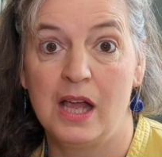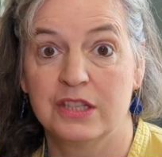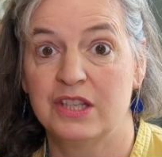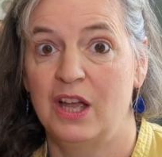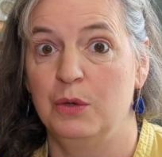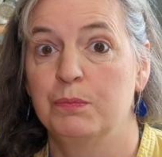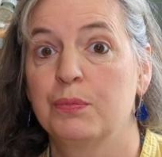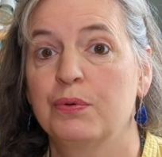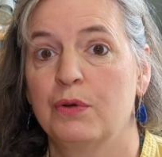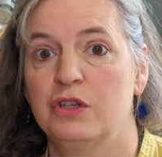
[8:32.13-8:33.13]
So,
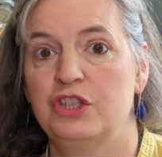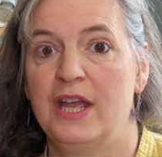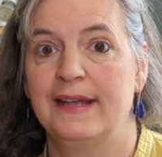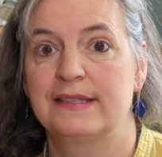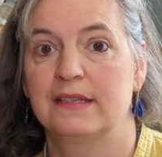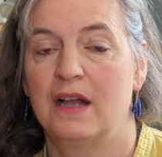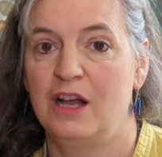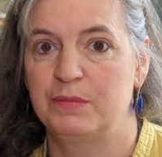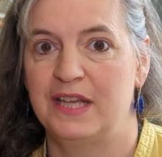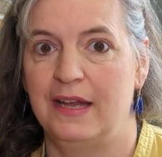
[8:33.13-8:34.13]
project
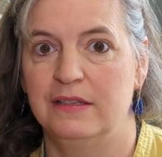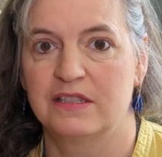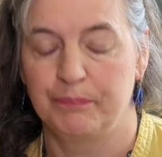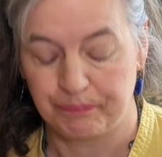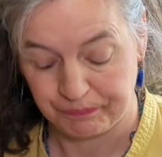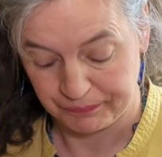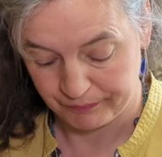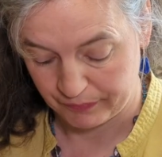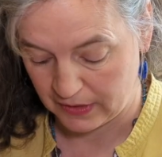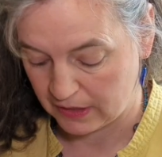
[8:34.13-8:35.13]
updates.
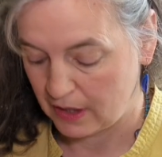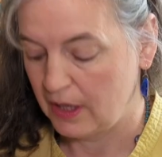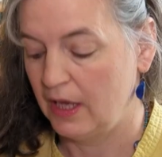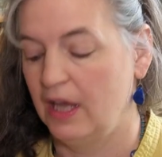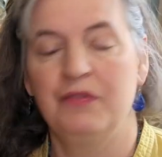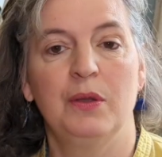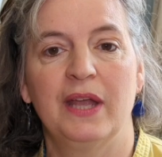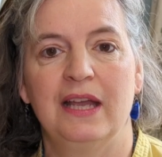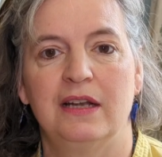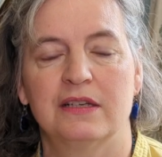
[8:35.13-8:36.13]
If you were
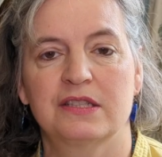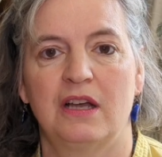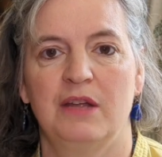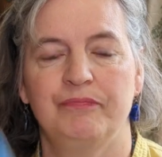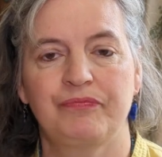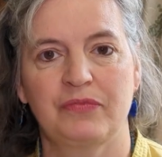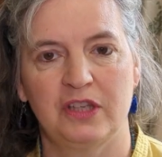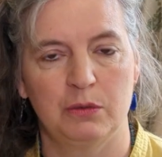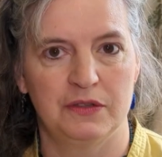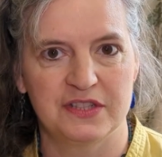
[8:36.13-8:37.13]
here last time,
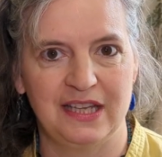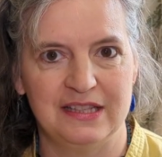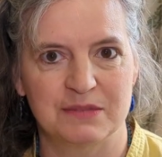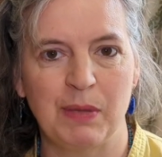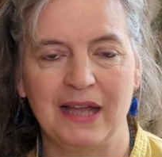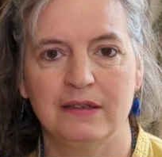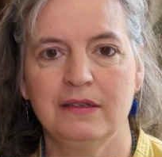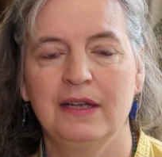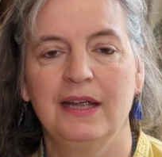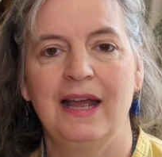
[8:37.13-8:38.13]
you will have seen this pattern,
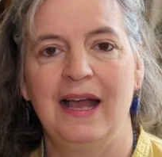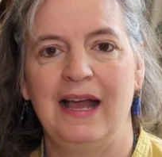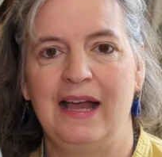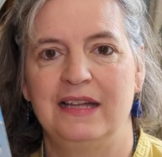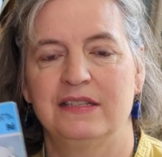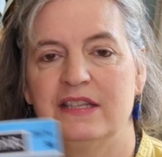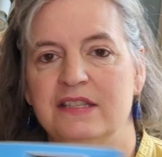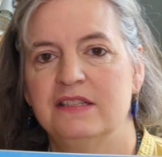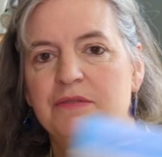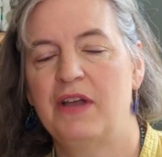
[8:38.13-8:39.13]
and this
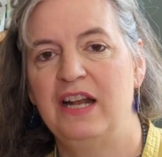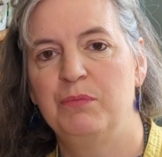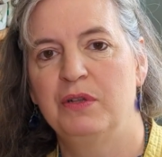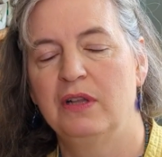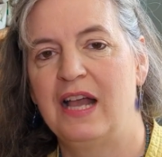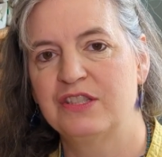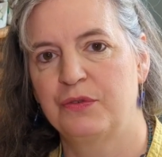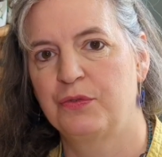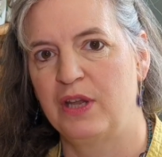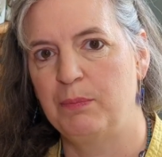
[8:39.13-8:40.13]
is available as a
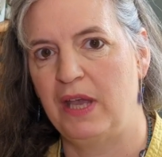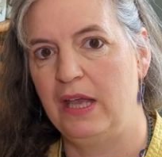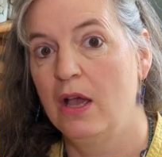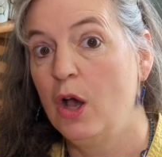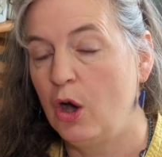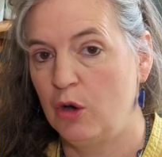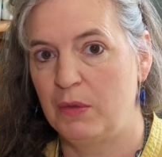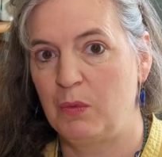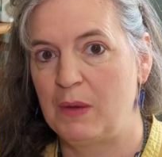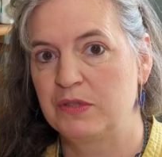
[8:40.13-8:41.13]
freebie on
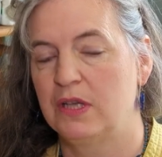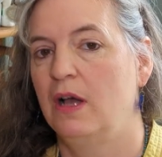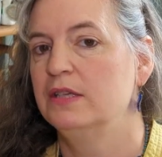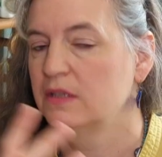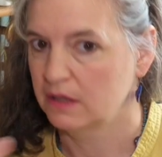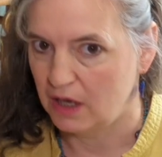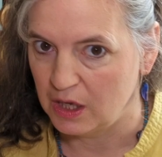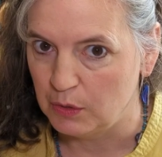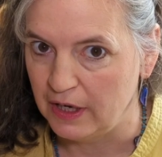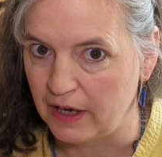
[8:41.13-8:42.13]
my website. I
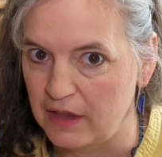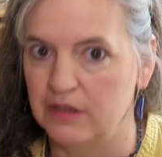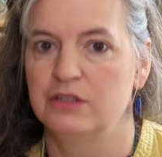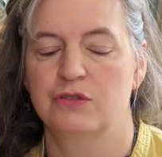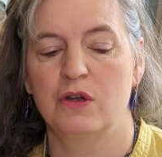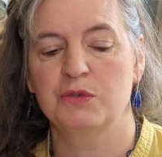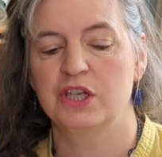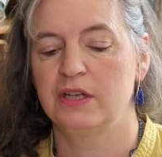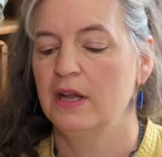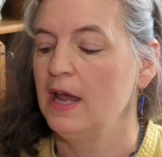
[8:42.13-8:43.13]
will link it in the
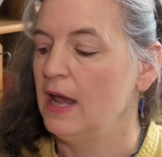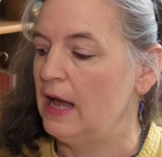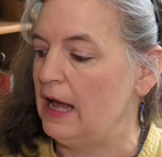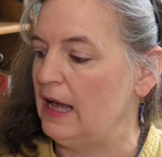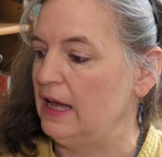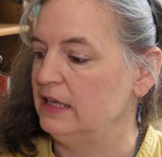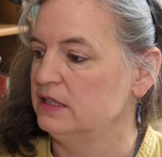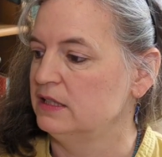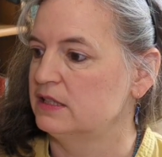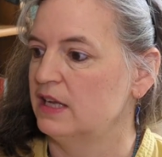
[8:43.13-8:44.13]
description,
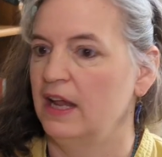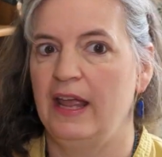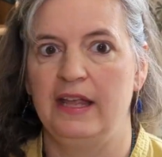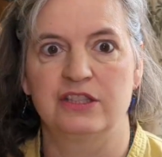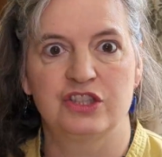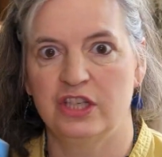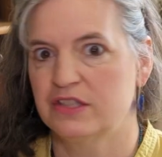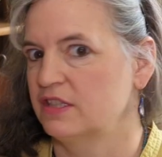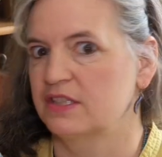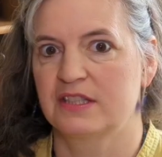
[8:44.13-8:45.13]
and it's
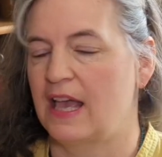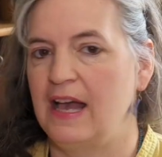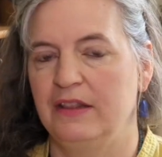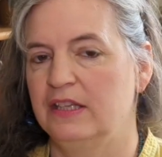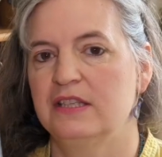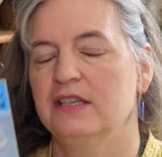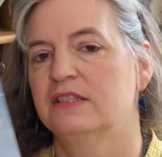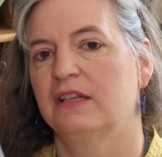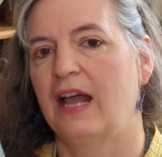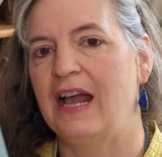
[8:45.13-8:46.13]
just a scan. This is
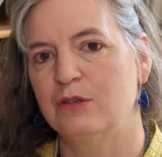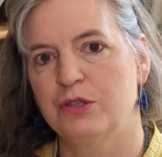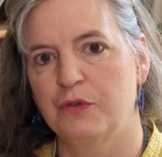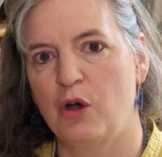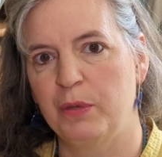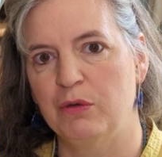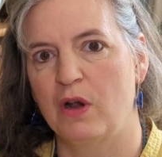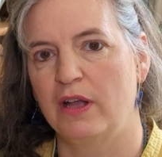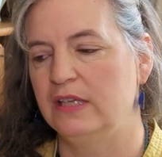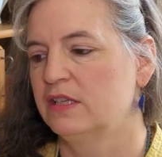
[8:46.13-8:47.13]
an out of
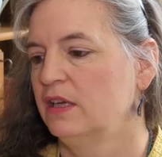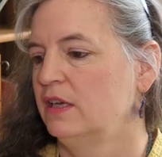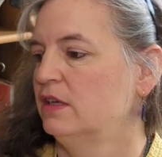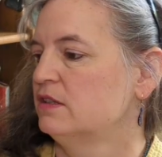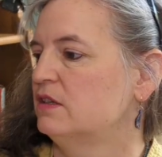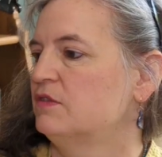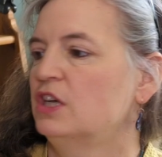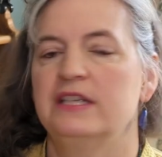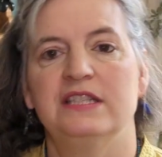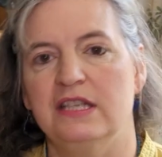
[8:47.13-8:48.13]
copyright sort of
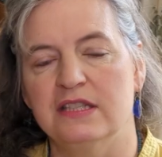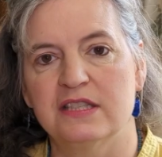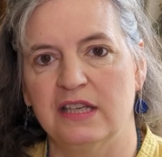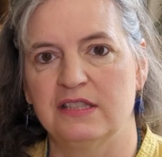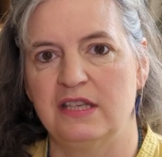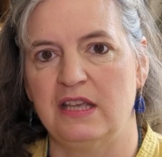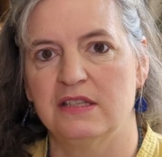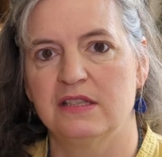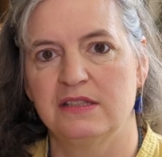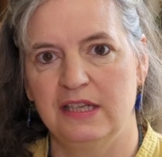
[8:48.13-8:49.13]

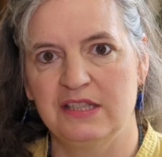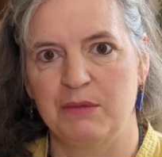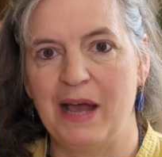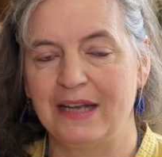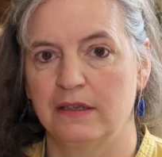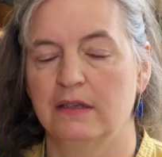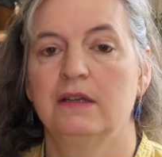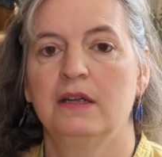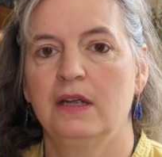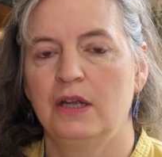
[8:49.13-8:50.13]
1960s knitting pattern,
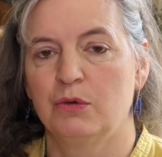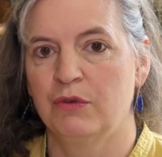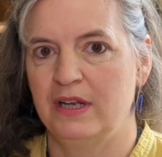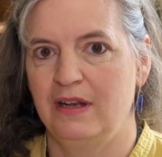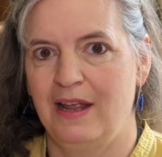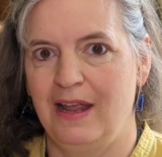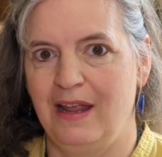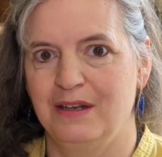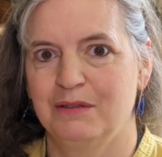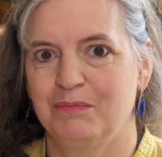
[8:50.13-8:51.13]
written
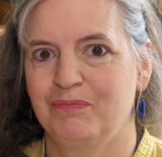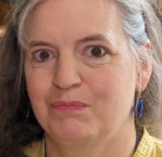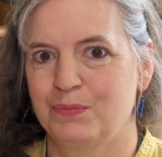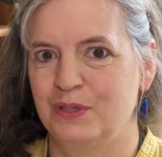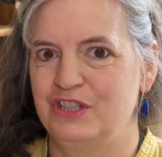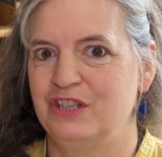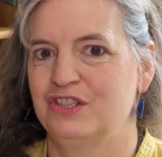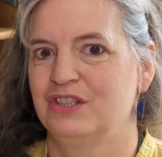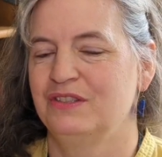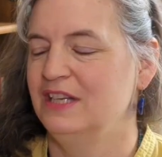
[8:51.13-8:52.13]
in
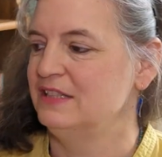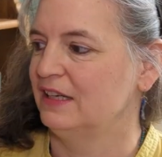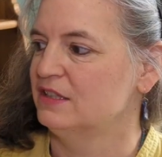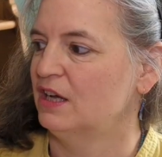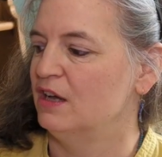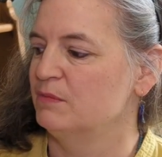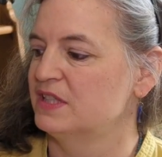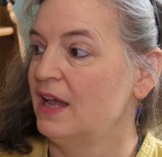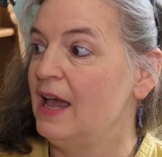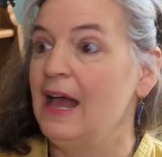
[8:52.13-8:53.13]
British knitting terms,
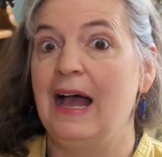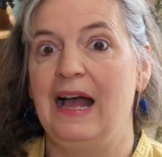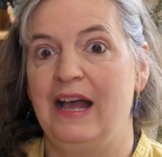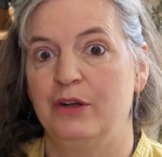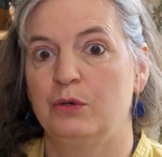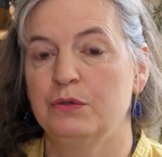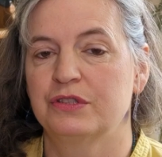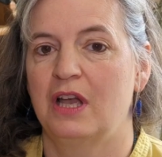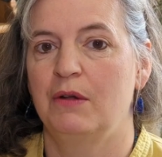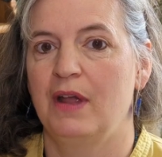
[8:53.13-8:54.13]
and
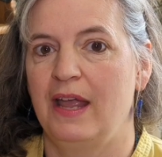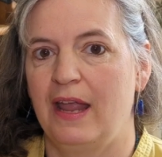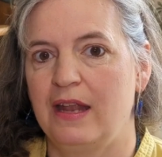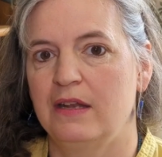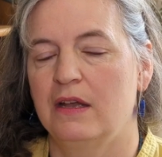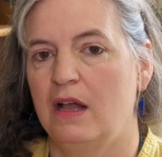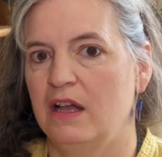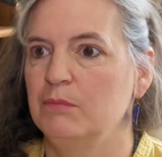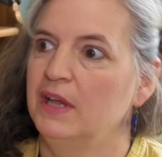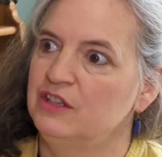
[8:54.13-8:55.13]
also in
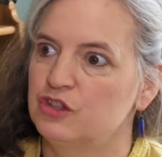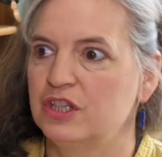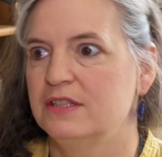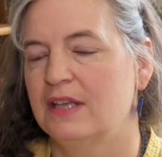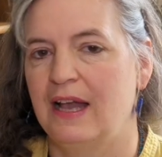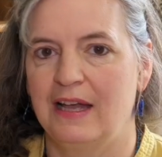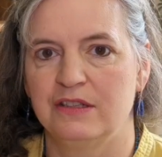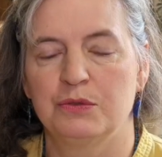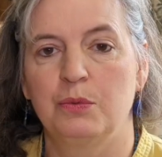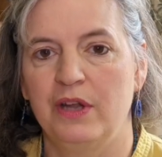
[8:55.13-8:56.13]
inches
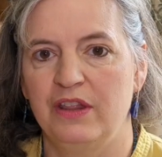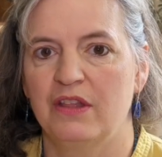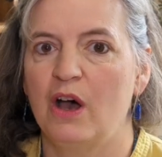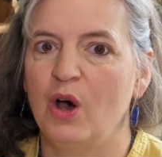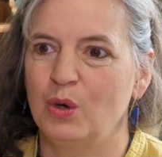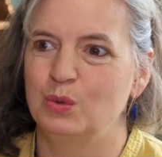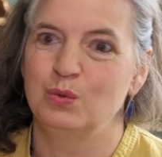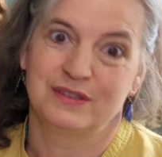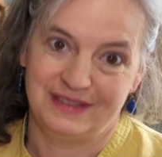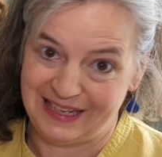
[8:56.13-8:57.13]
and with
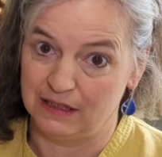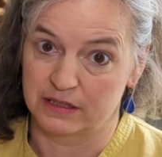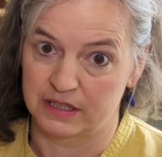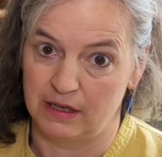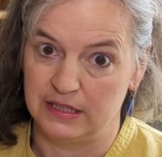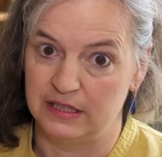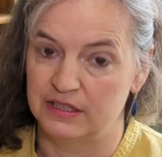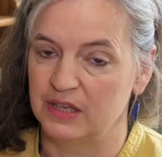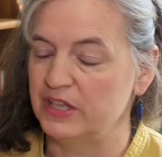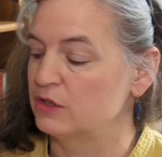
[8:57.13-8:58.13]
old needle sizes,
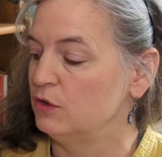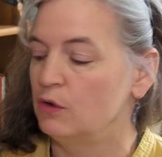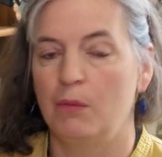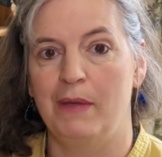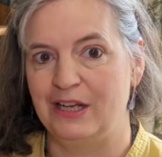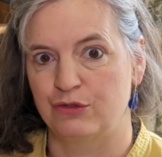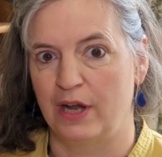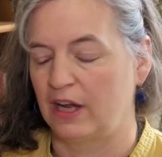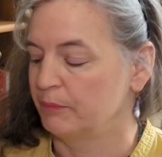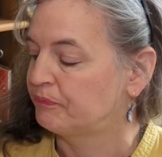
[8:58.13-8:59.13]
so it's not
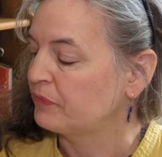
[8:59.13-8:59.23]
metric.